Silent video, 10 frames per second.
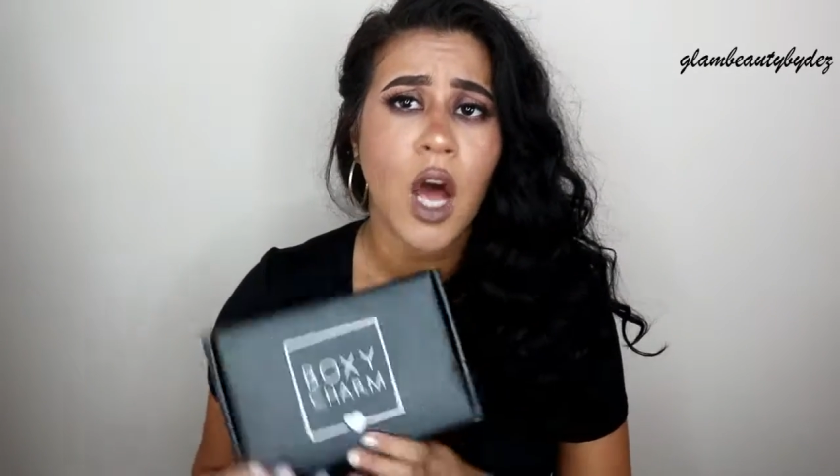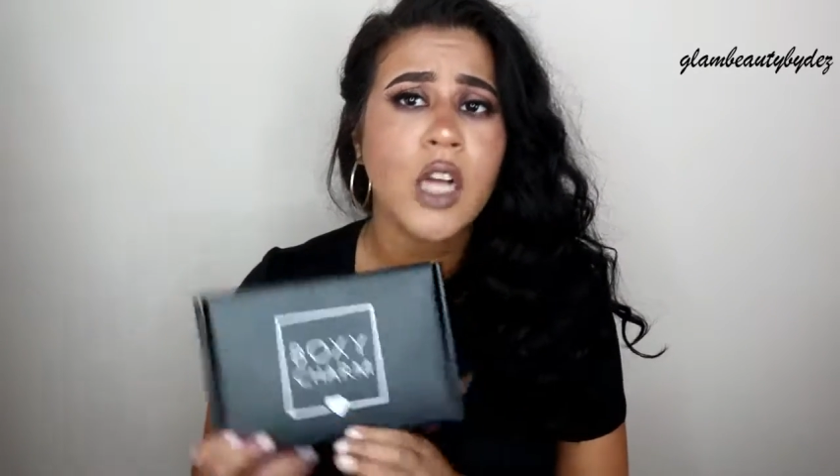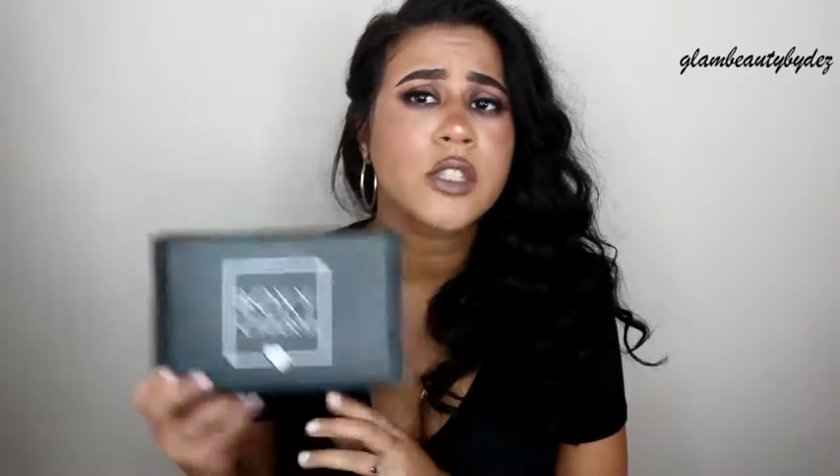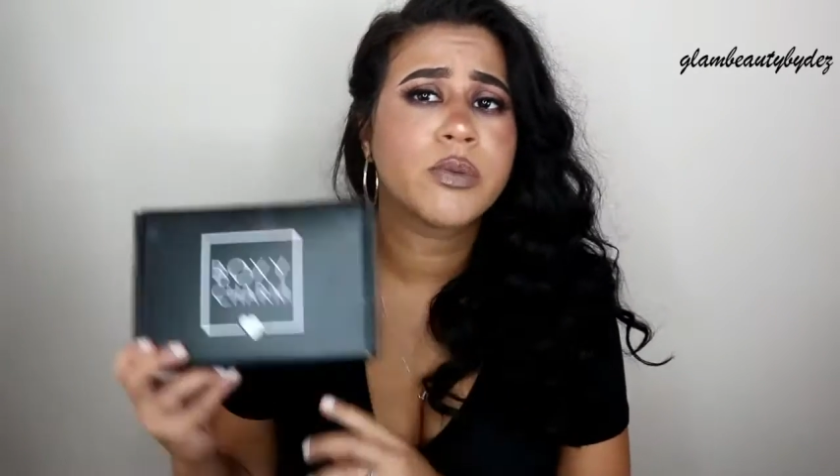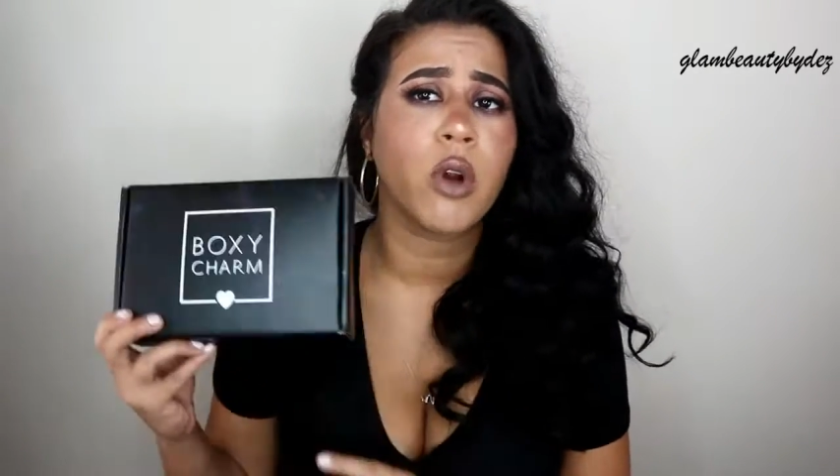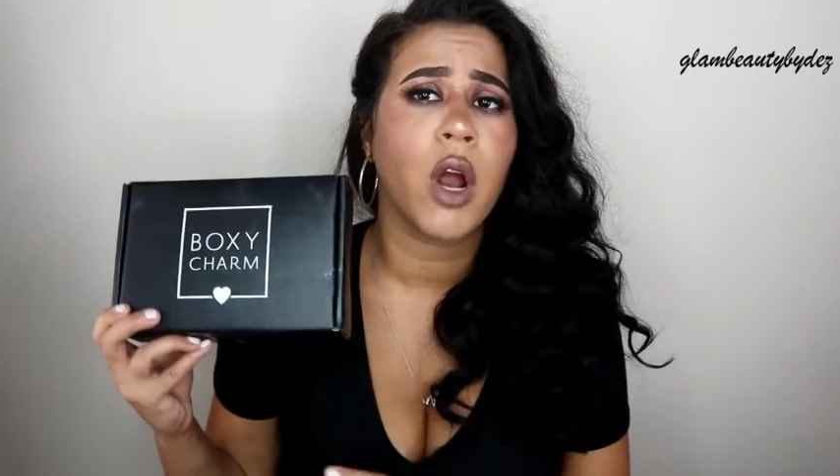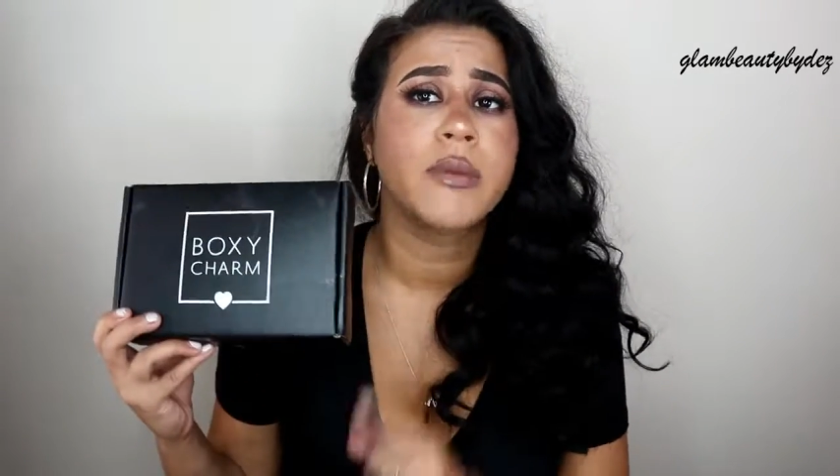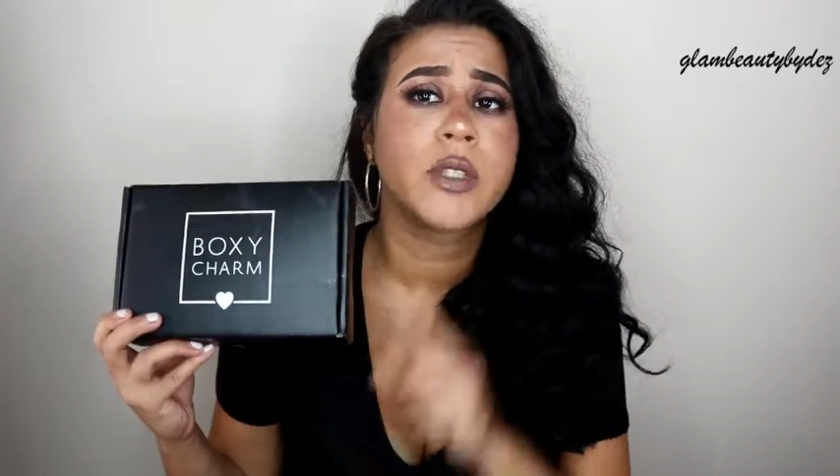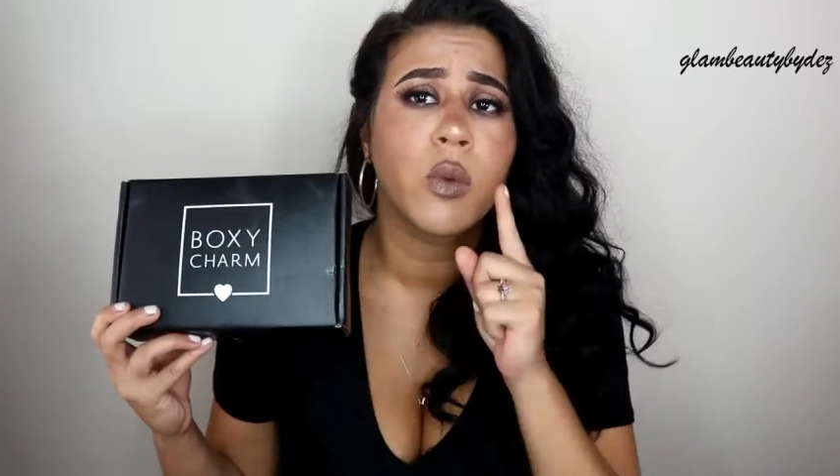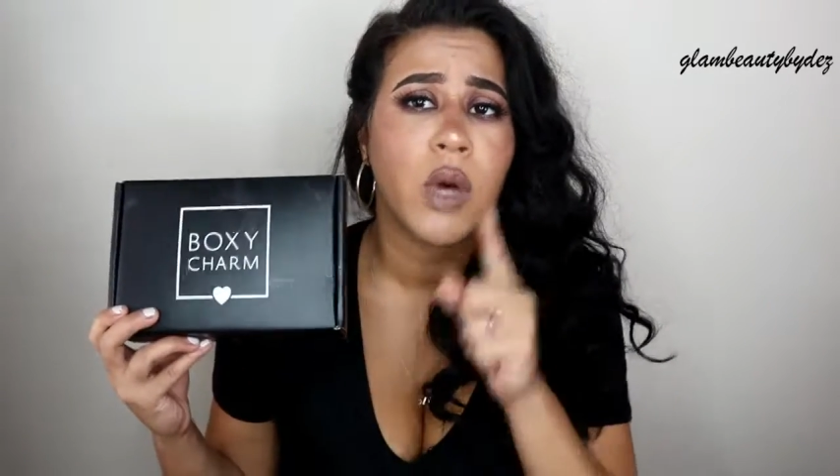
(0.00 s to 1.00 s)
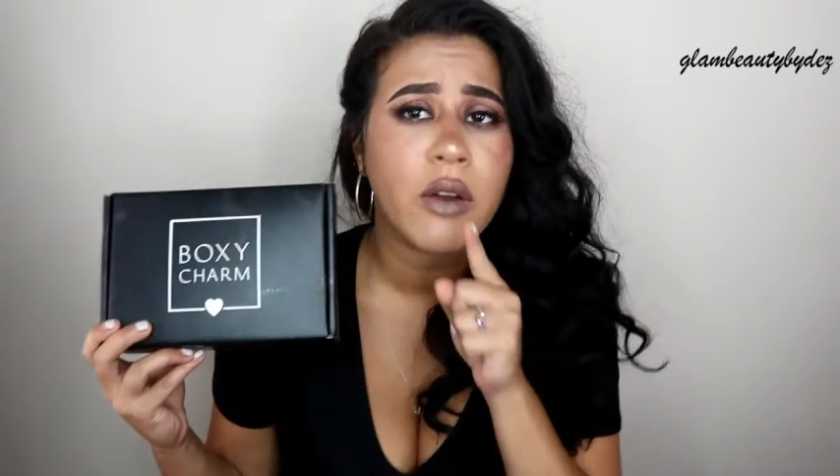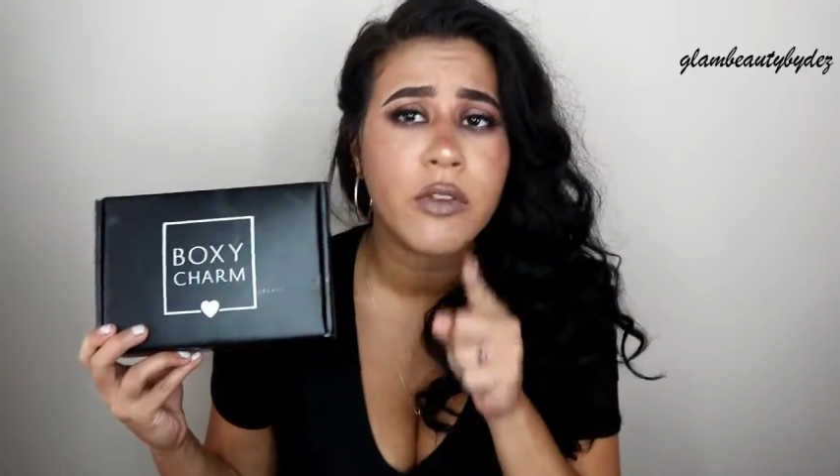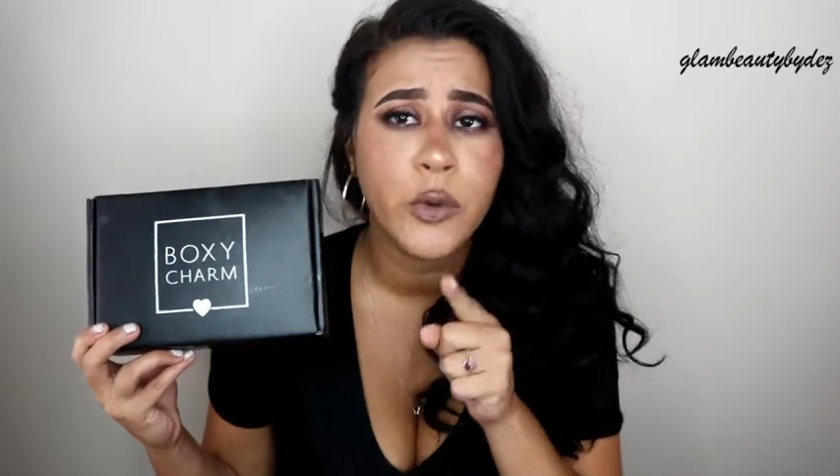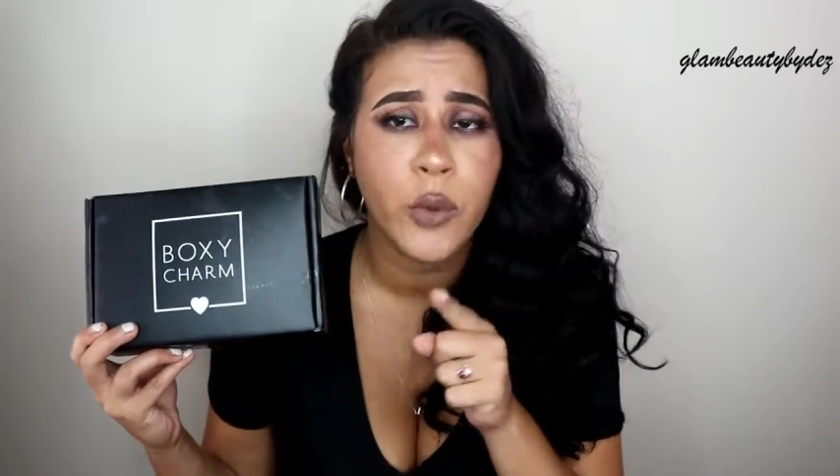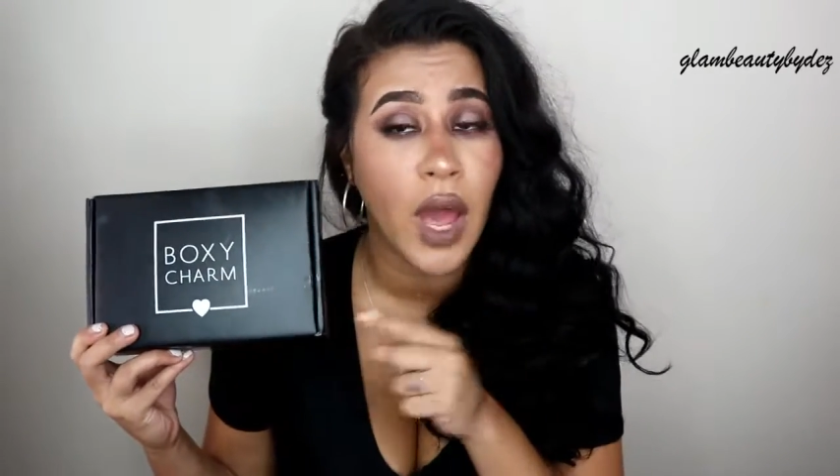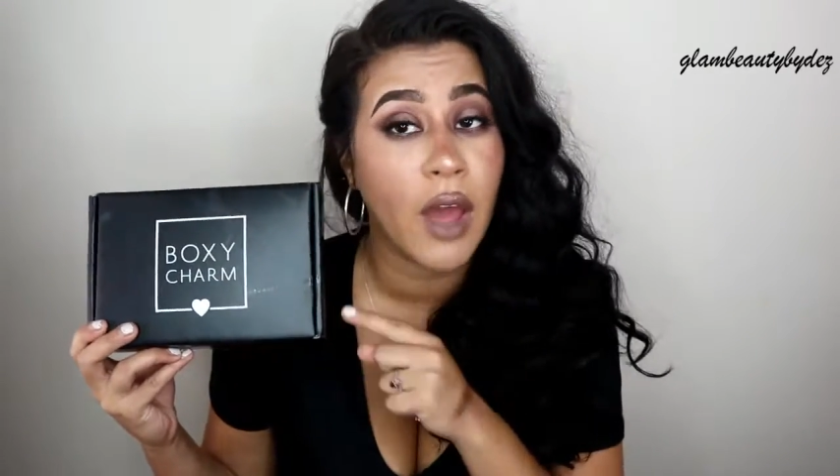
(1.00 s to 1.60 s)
Unsubscribe to whatever you